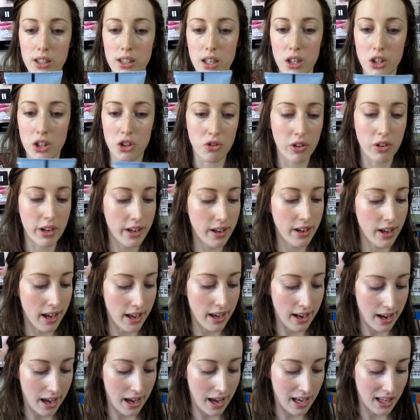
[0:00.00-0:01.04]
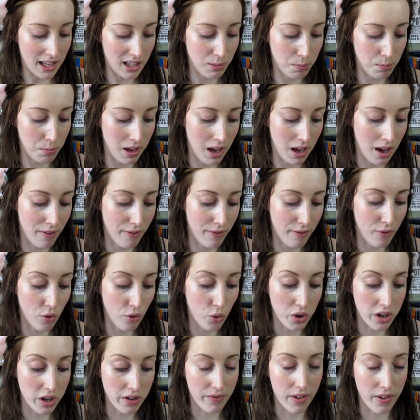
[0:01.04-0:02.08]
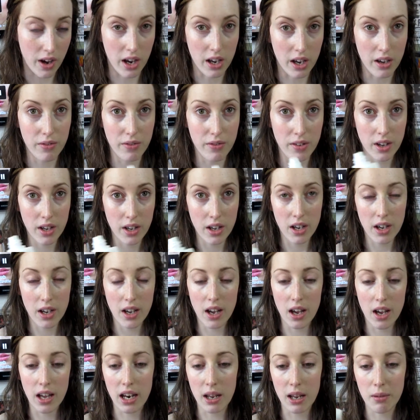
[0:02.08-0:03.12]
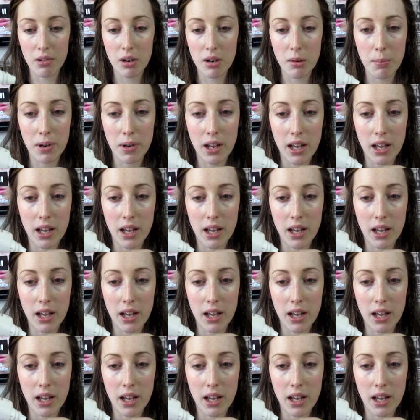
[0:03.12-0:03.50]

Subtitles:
Sunscreen in SPF 45. And I'm going to